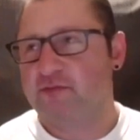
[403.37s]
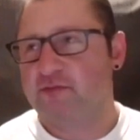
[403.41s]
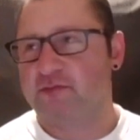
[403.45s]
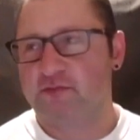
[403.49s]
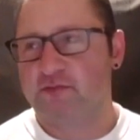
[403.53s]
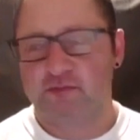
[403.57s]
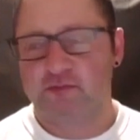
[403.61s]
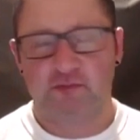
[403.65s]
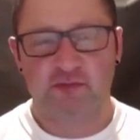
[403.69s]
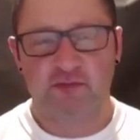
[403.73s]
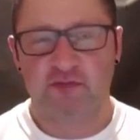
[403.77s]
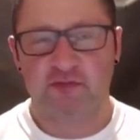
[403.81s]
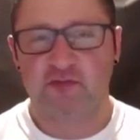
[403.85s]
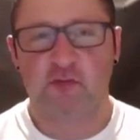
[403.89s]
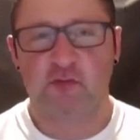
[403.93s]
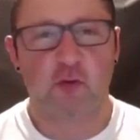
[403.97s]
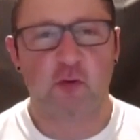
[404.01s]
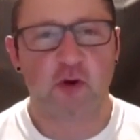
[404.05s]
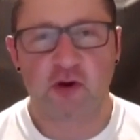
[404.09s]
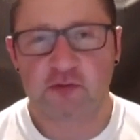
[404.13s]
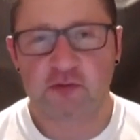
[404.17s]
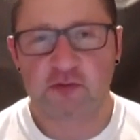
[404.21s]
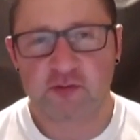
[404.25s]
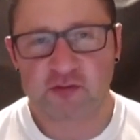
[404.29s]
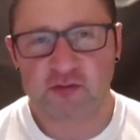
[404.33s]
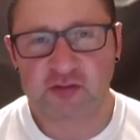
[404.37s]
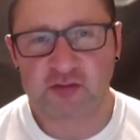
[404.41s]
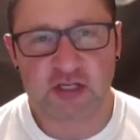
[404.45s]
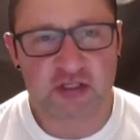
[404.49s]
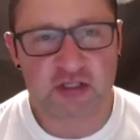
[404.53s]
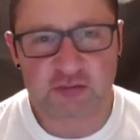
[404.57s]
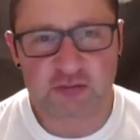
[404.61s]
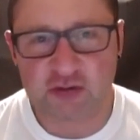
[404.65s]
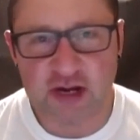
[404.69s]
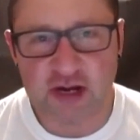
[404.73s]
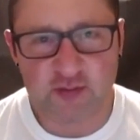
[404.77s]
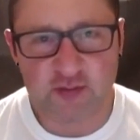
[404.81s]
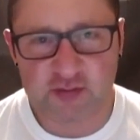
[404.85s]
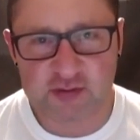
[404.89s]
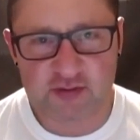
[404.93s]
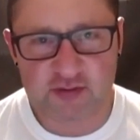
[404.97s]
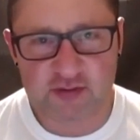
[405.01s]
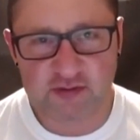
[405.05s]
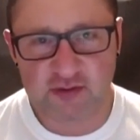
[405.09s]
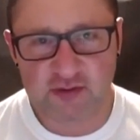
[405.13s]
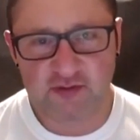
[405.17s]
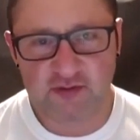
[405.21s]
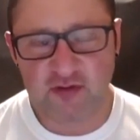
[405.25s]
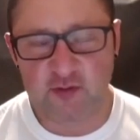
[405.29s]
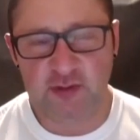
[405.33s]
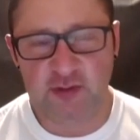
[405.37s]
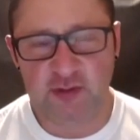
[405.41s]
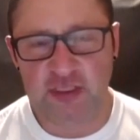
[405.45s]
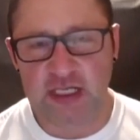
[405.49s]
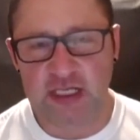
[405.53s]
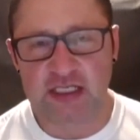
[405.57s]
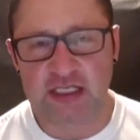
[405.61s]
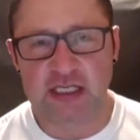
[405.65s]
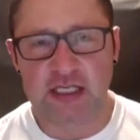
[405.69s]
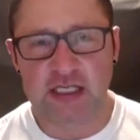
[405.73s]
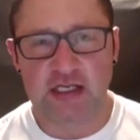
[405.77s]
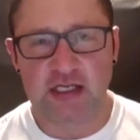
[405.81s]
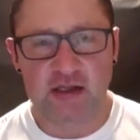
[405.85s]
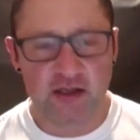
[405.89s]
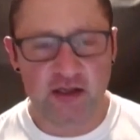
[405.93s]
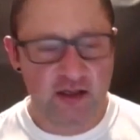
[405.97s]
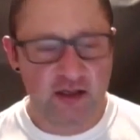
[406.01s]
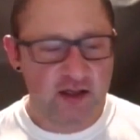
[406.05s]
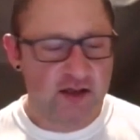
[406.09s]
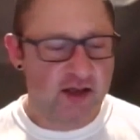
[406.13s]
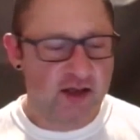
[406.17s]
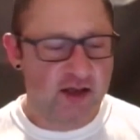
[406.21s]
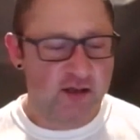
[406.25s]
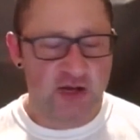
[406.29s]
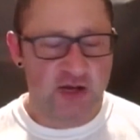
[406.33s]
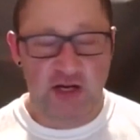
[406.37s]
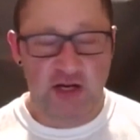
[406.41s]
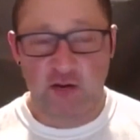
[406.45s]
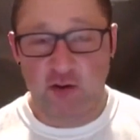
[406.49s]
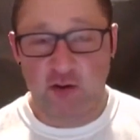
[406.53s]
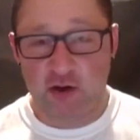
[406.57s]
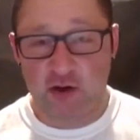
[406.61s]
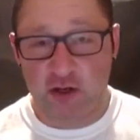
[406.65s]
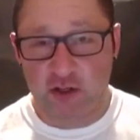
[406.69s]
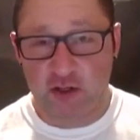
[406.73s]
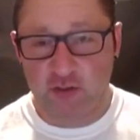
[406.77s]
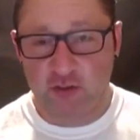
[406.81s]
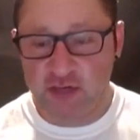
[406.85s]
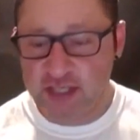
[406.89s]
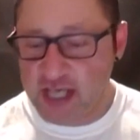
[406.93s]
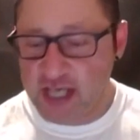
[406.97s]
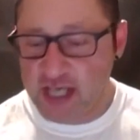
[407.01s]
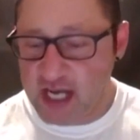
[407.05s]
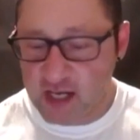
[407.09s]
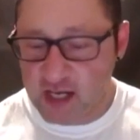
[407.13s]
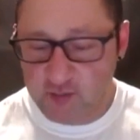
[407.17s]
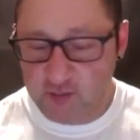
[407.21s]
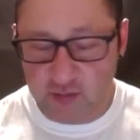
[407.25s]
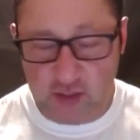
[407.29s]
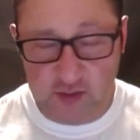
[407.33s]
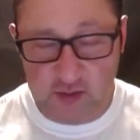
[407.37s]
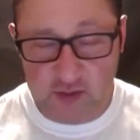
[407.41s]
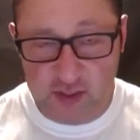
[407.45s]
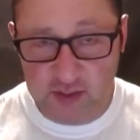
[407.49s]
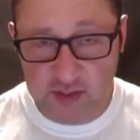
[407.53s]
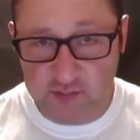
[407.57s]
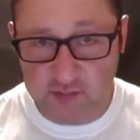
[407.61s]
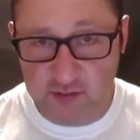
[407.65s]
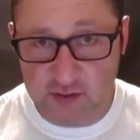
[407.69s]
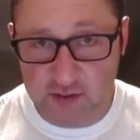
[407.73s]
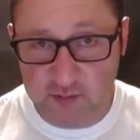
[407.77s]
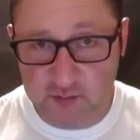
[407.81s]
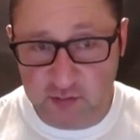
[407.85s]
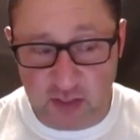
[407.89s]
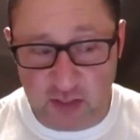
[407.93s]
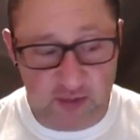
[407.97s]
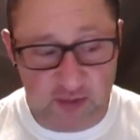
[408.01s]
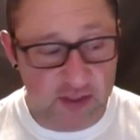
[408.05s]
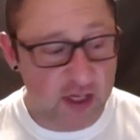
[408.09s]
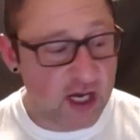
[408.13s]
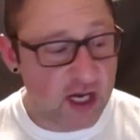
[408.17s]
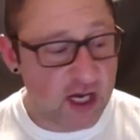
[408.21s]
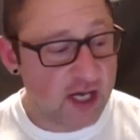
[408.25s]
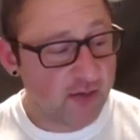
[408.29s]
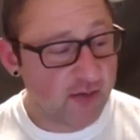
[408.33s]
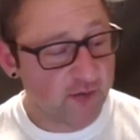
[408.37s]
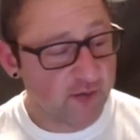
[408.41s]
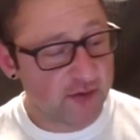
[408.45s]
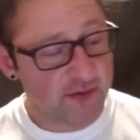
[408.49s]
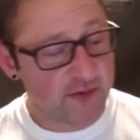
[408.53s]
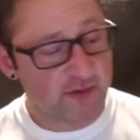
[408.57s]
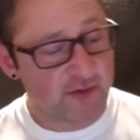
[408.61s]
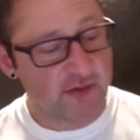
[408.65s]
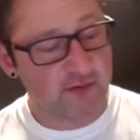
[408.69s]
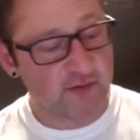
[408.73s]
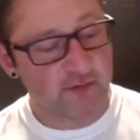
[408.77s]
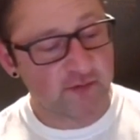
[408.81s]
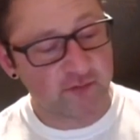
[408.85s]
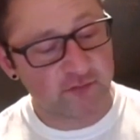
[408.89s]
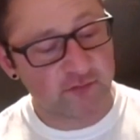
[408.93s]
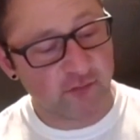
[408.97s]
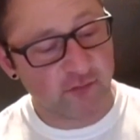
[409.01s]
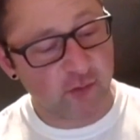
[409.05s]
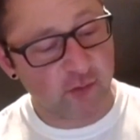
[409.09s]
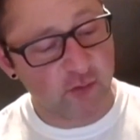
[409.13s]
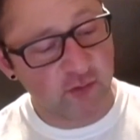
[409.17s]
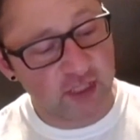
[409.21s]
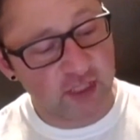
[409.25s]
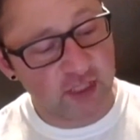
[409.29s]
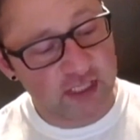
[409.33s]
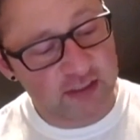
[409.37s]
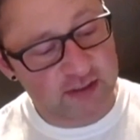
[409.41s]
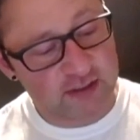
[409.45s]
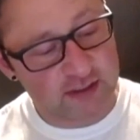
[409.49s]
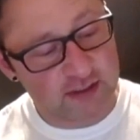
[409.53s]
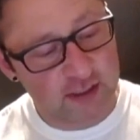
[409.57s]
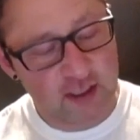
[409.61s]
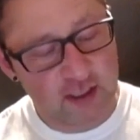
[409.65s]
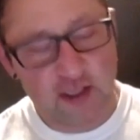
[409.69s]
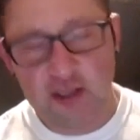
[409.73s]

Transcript: four, six reps if I'm lucky. Am I going all the way down? Probably even probably not with the four plates.